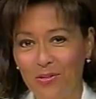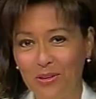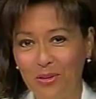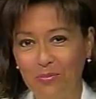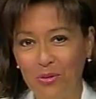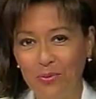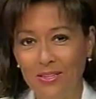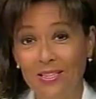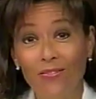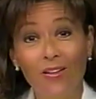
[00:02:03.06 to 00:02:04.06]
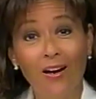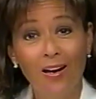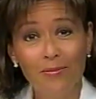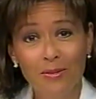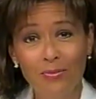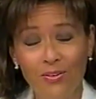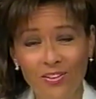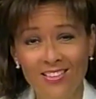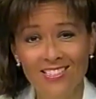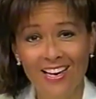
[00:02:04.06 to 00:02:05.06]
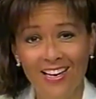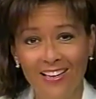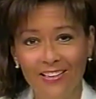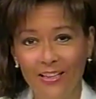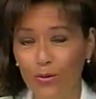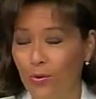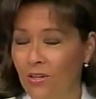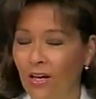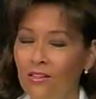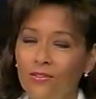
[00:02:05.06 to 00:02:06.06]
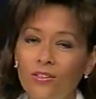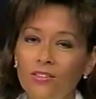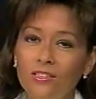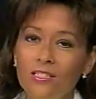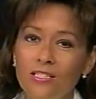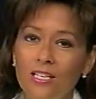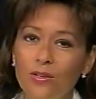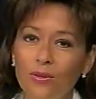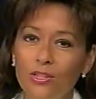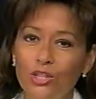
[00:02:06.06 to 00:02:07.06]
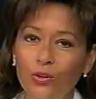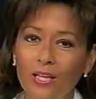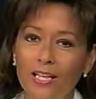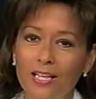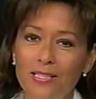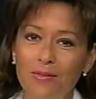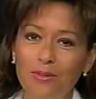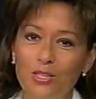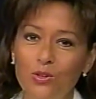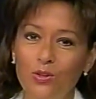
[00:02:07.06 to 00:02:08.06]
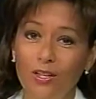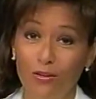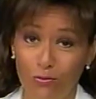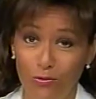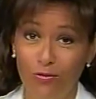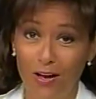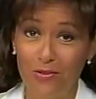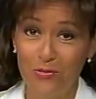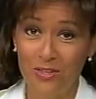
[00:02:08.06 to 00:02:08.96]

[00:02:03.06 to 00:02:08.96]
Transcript: that rare moment of the hummingbird on his hand. He would not divulge his secret, joking that he simply stood there for five